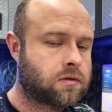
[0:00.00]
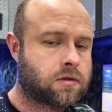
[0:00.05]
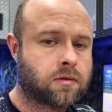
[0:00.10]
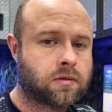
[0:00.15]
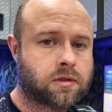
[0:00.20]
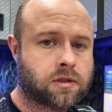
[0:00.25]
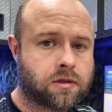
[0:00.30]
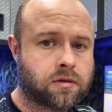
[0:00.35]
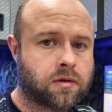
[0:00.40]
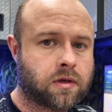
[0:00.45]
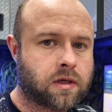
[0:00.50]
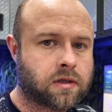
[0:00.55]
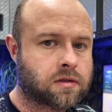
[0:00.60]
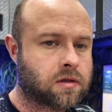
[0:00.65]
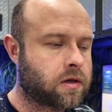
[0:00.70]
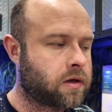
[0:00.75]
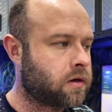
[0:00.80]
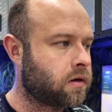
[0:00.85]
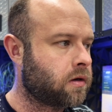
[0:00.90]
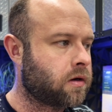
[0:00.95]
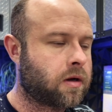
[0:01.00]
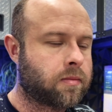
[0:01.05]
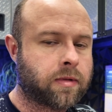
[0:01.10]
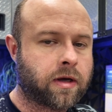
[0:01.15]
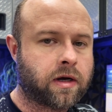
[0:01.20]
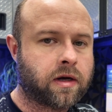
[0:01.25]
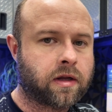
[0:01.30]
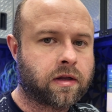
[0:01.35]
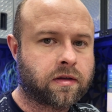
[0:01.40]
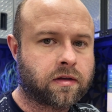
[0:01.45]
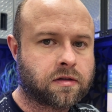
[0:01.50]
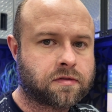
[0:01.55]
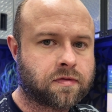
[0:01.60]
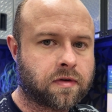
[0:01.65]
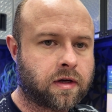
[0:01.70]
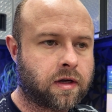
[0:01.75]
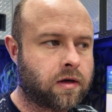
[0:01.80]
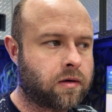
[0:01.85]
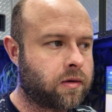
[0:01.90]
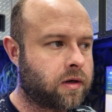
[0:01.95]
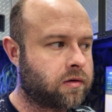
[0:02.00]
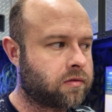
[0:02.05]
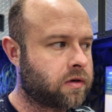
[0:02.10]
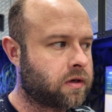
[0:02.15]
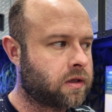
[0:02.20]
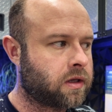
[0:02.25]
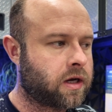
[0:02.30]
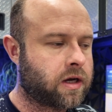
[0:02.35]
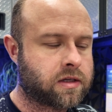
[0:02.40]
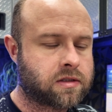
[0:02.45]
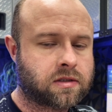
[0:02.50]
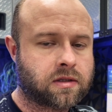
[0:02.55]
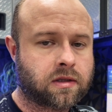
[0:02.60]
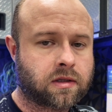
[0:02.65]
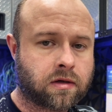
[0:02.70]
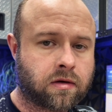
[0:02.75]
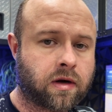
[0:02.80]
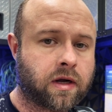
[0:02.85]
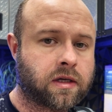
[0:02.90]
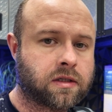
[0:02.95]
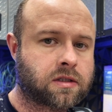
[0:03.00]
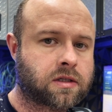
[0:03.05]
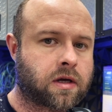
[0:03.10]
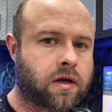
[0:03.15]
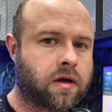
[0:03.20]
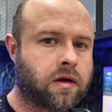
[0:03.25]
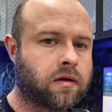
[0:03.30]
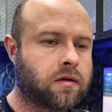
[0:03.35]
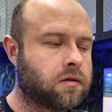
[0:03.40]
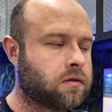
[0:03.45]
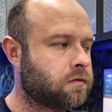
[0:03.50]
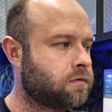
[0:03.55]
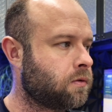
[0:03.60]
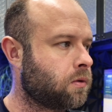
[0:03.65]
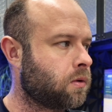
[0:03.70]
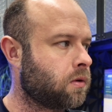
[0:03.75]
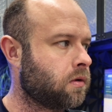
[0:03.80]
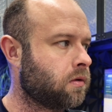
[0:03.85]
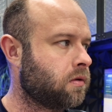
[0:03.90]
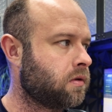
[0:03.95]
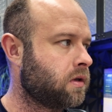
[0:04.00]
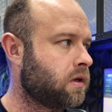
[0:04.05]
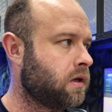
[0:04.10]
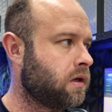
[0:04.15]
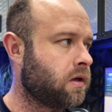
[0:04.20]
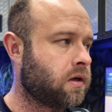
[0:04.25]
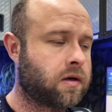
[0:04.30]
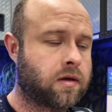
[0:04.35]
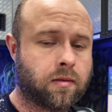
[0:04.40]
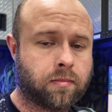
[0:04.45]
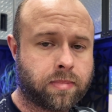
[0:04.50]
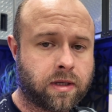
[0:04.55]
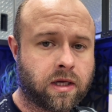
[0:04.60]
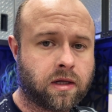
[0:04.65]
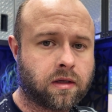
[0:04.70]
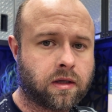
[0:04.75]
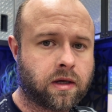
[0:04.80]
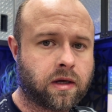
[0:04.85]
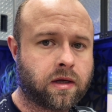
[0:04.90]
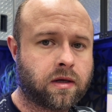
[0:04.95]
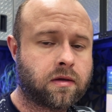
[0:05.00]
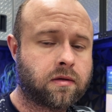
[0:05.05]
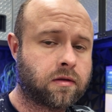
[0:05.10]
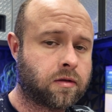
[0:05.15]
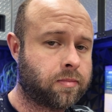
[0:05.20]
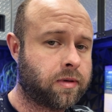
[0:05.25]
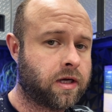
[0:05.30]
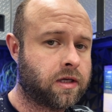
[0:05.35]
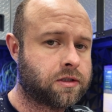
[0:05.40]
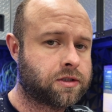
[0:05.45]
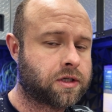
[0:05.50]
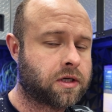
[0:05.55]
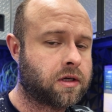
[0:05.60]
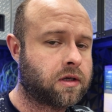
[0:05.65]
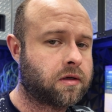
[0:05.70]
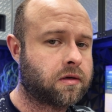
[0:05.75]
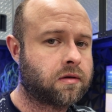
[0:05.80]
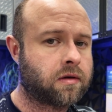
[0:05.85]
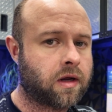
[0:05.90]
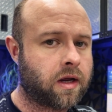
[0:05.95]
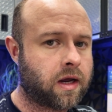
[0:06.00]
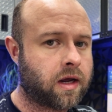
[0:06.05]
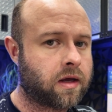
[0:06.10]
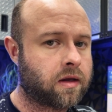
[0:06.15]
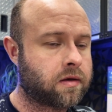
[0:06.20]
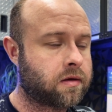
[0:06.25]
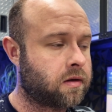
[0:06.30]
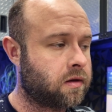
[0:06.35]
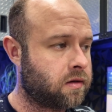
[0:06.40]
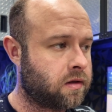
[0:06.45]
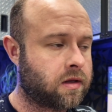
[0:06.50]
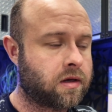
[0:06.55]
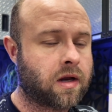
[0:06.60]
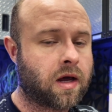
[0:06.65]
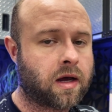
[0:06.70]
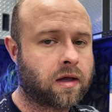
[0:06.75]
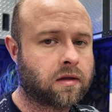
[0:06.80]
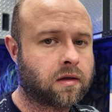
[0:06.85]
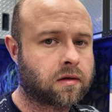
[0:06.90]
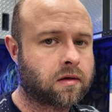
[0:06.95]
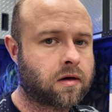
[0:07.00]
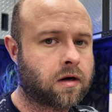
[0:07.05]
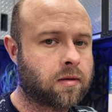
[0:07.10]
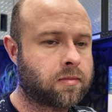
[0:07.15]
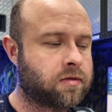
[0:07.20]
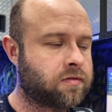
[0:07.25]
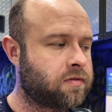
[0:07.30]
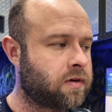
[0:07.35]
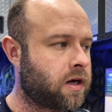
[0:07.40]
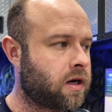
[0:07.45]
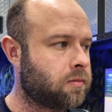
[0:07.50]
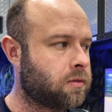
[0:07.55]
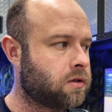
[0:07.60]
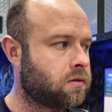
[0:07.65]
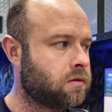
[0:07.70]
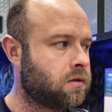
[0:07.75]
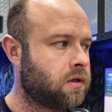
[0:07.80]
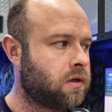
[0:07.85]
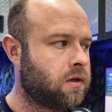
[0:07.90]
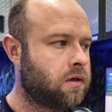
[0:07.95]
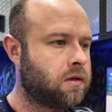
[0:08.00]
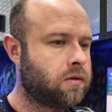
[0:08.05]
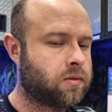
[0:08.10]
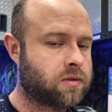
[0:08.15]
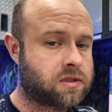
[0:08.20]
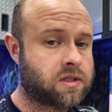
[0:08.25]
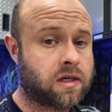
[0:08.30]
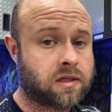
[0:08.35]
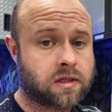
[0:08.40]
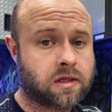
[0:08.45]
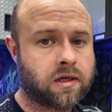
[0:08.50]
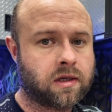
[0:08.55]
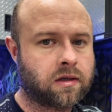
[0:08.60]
So it's two days later, I'm editing this video and realize that the crane scale for the PLA, the PETG, and the nylon carbon fiber was set to